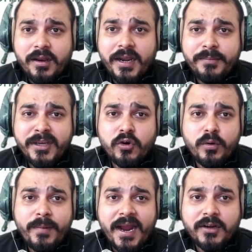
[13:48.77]
Now let me
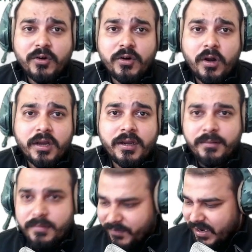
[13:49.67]
go back to Docker
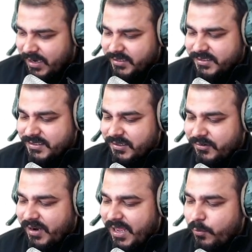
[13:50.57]
Hub and let's
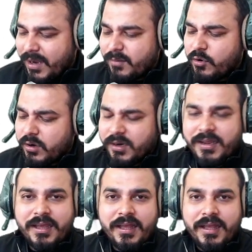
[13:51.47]
try one more
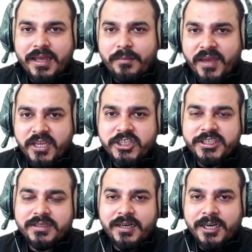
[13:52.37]

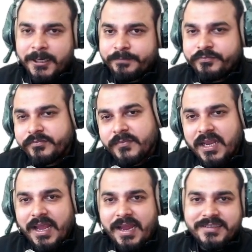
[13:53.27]
image.
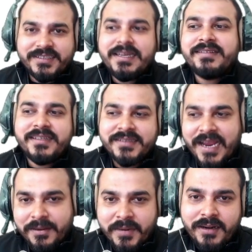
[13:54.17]
Just as
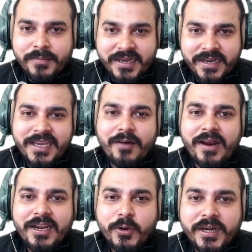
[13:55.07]
assignment, but anyhow,
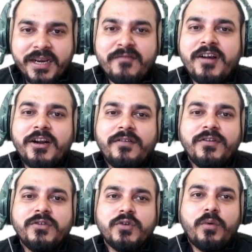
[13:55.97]
I'll do it in front of
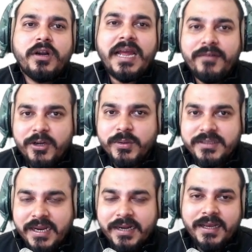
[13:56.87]
you. So what I will do
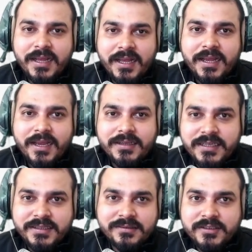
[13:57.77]
is that
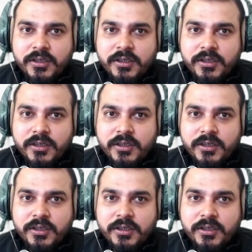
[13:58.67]
just